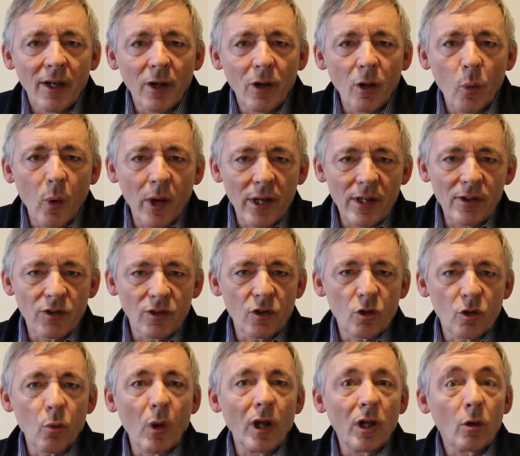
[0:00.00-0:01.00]
ways
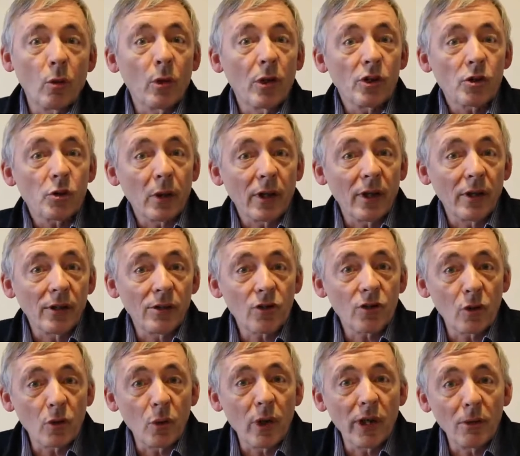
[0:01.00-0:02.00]
as well, which we're going
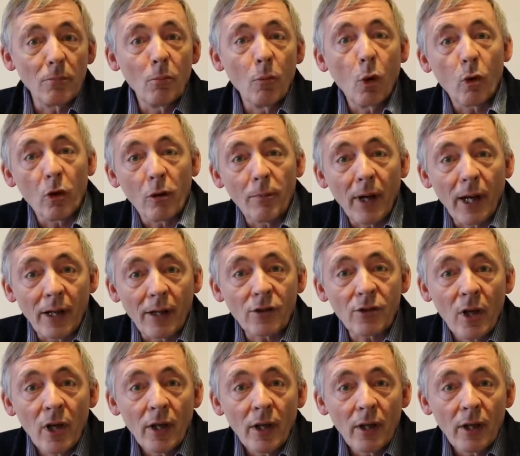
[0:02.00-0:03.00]
to hear more about
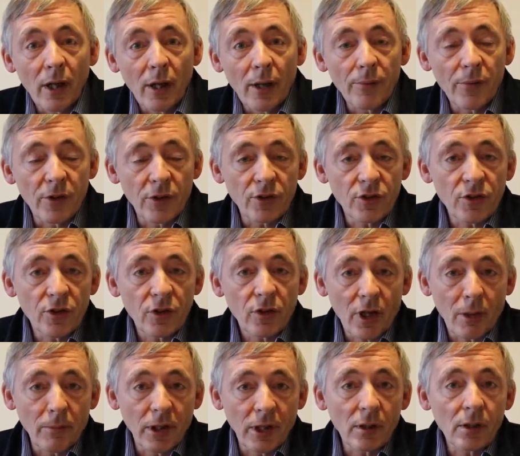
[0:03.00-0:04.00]
this
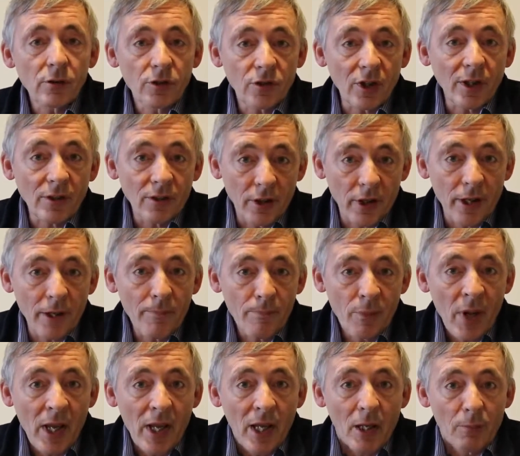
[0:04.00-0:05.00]
coming Sunday.
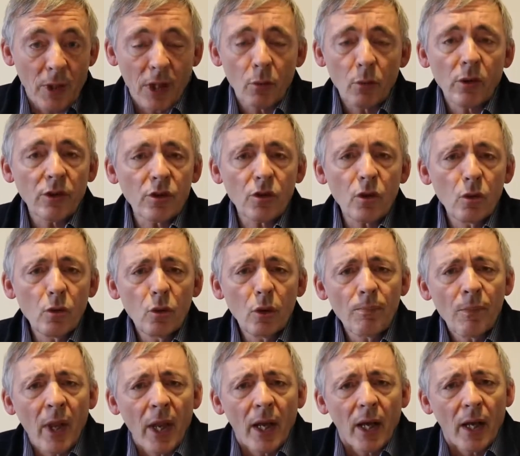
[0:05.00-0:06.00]
But I want
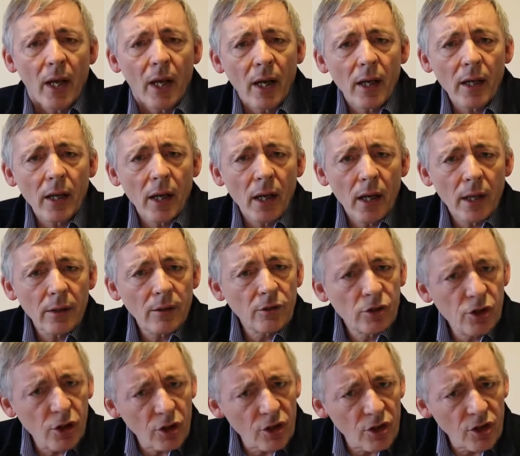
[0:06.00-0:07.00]
to
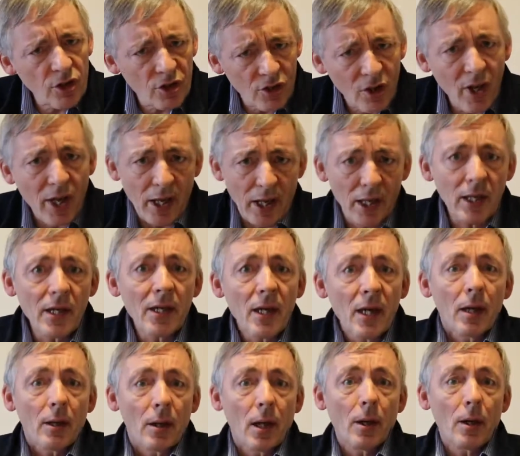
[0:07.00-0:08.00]
just say,
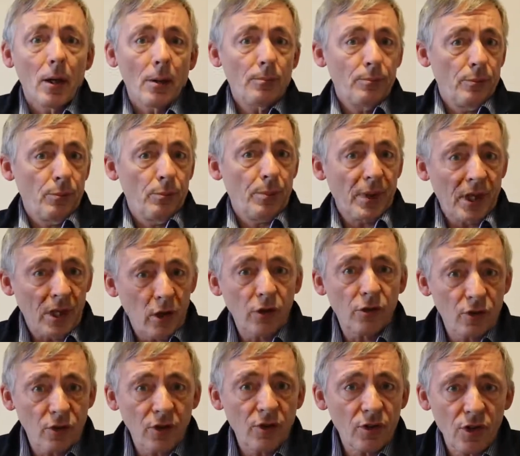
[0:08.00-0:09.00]

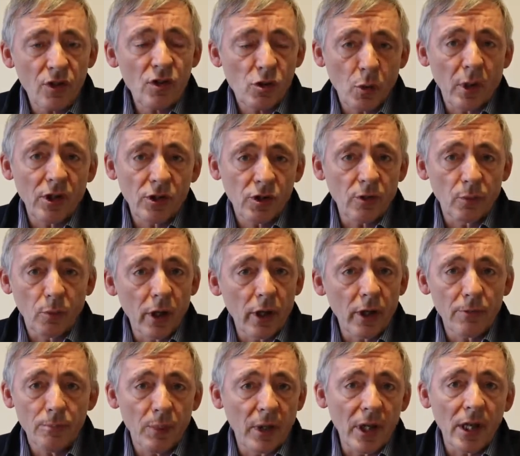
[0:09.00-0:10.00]
because the situation at
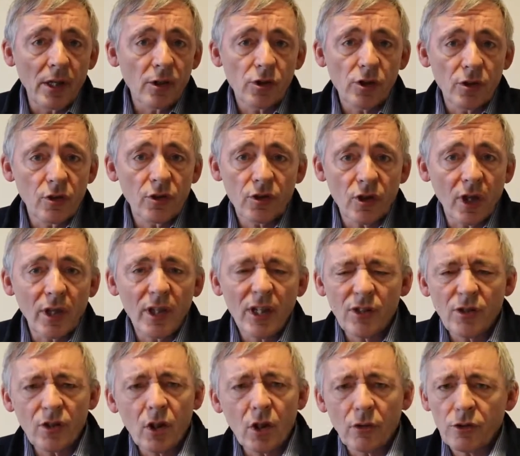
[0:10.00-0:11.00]
BH is
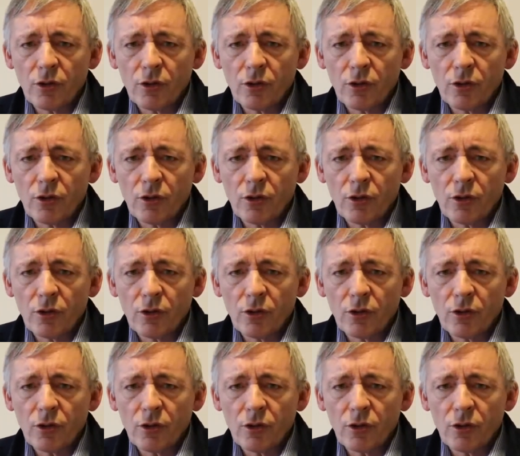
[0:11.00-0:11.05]
it's